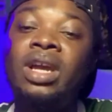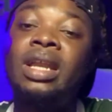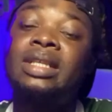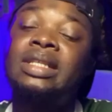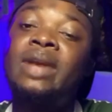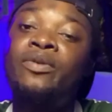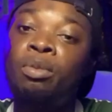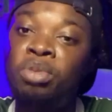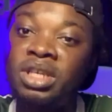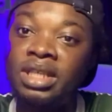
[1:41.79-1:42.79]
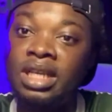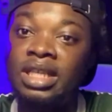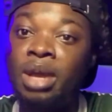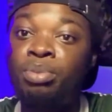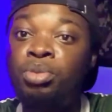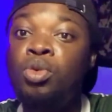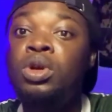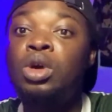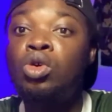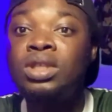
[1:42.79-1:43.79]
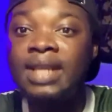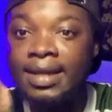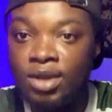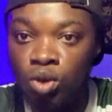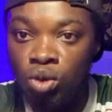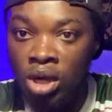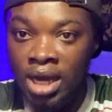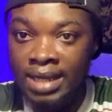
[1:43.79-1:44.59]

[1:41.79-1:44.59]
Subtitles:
it is time for business and people want to contact you,